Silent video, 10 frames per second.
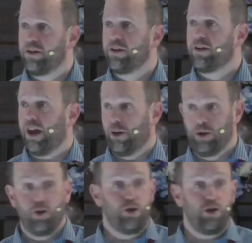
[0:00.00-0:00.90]
How will
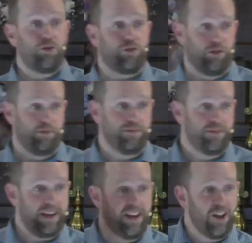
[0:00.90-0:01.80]
you use them
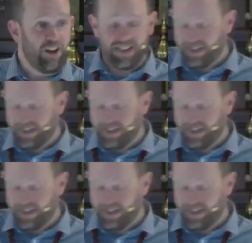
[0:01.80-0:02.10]
in light